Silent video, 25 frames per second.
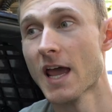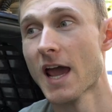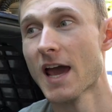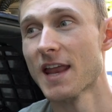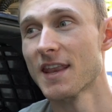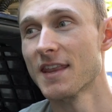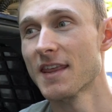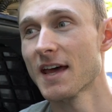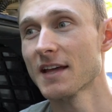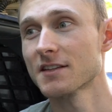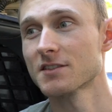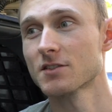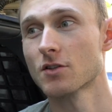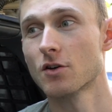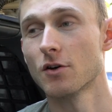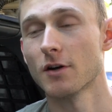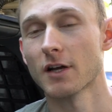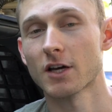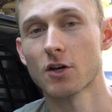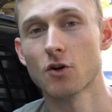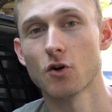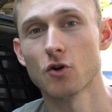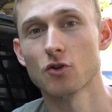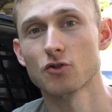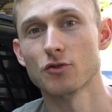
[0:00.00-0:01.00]
And that's
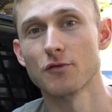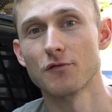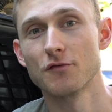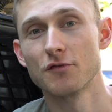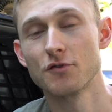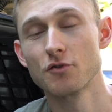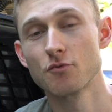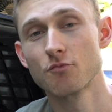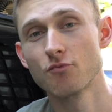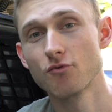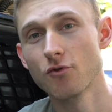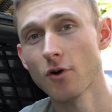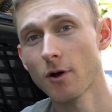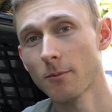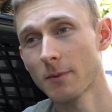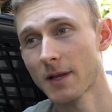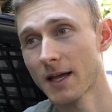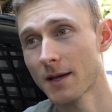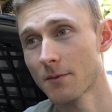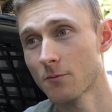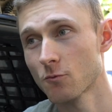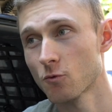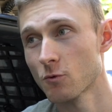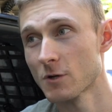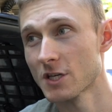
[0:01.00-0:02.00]
gonna cause a few
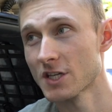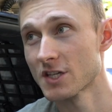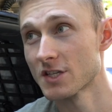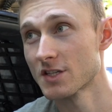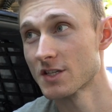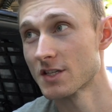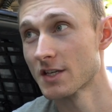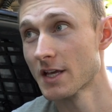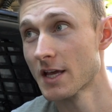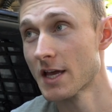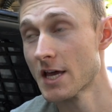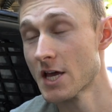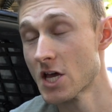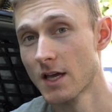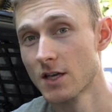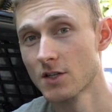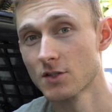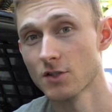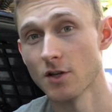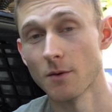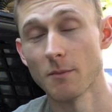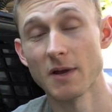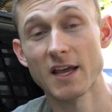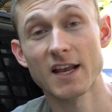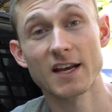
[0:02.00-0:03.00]
problems with
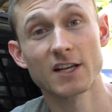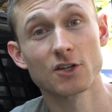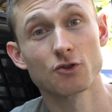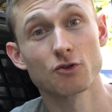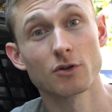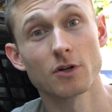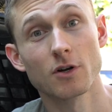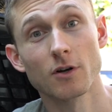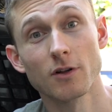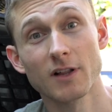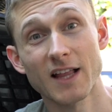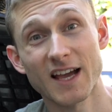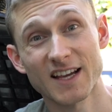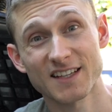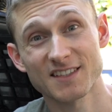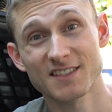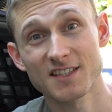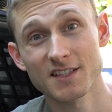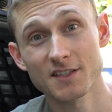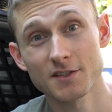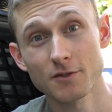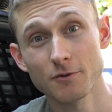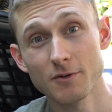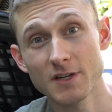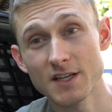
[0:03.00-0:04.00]
some electrical
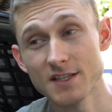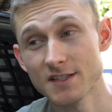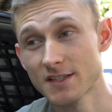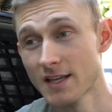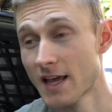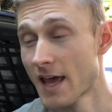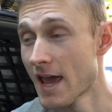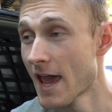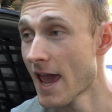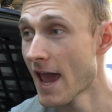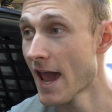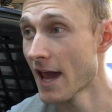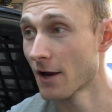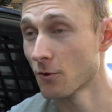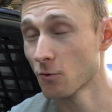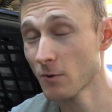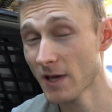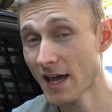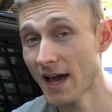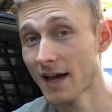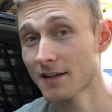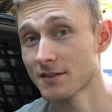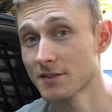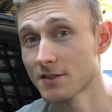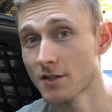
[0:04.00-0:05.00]
accessories and
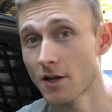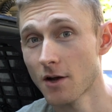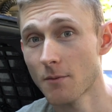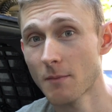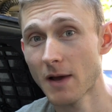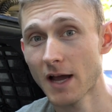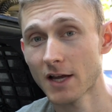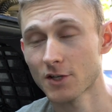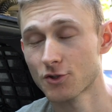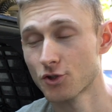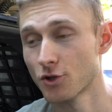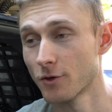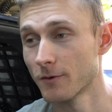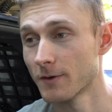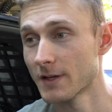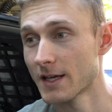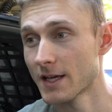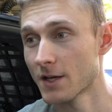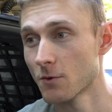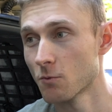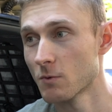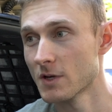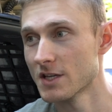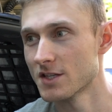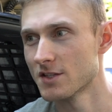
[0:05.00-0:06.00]
we had some
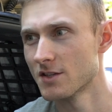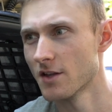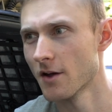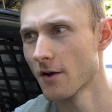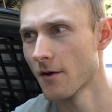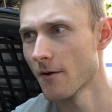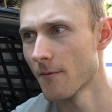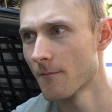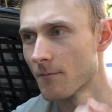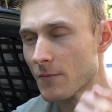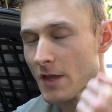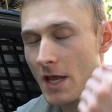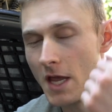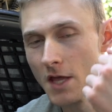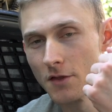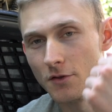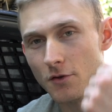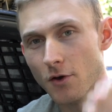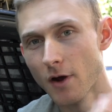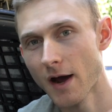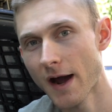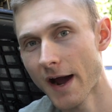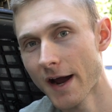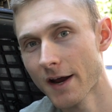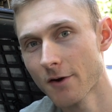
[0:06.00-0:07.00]
actually with the,
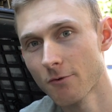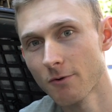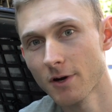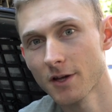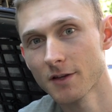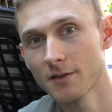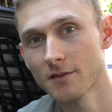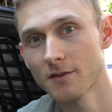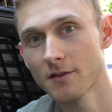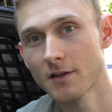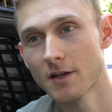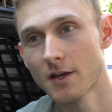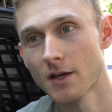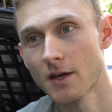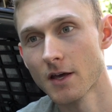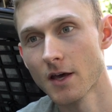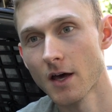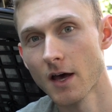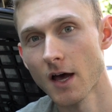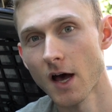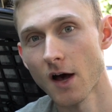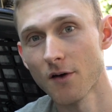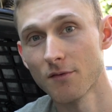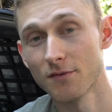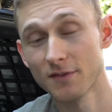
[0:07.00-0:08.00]
the iron
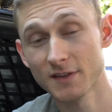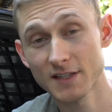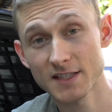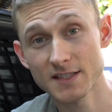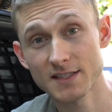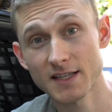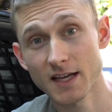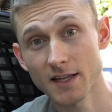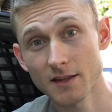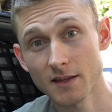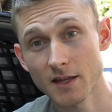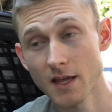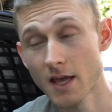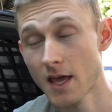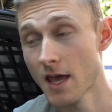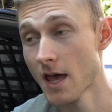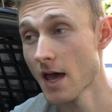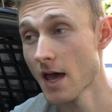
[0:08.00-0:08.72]
of Lizanne,